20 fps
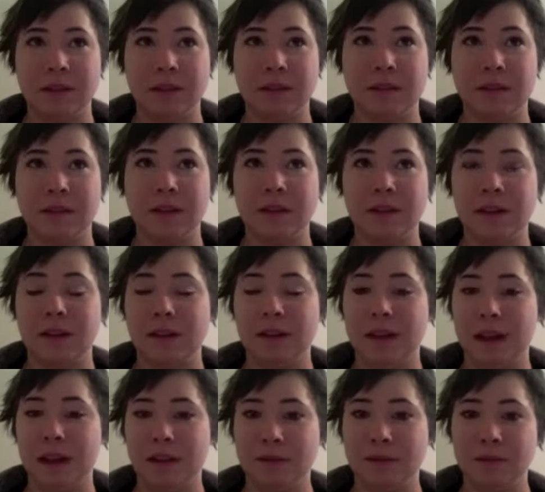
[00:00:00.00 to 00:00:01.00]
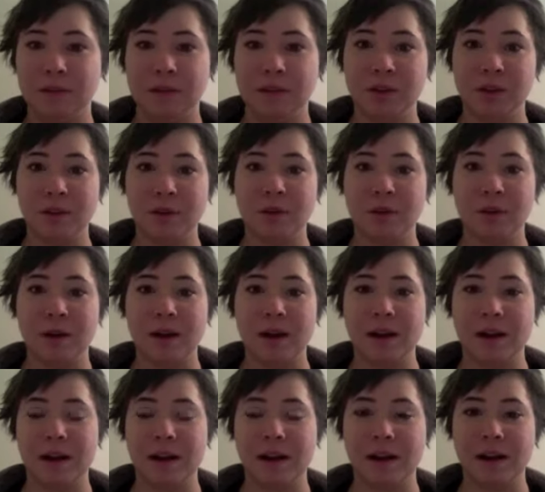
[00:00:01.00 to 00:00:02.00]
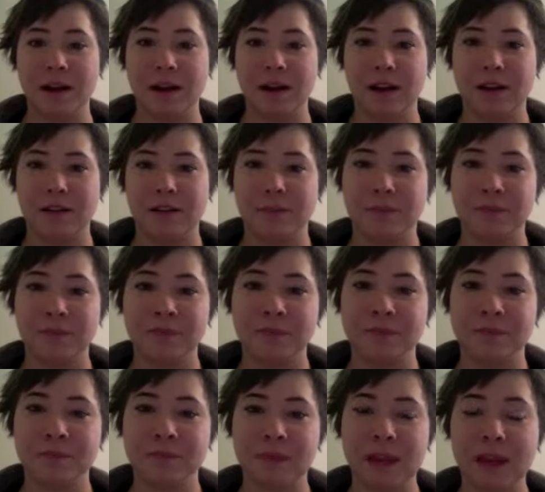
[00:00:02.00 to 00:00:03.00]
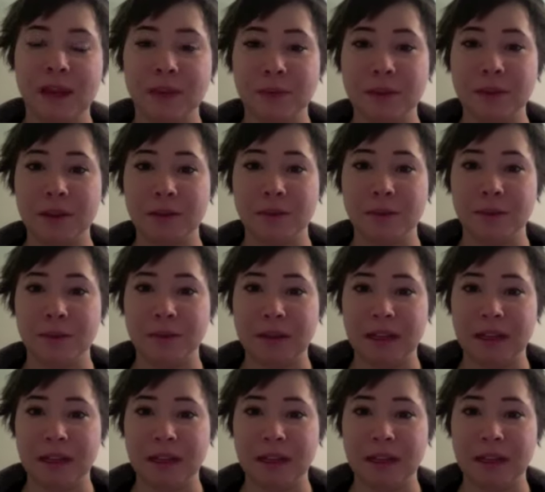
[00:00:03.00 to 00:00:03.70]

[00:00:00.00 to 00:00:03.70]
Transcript: Yeah, so anyone that would be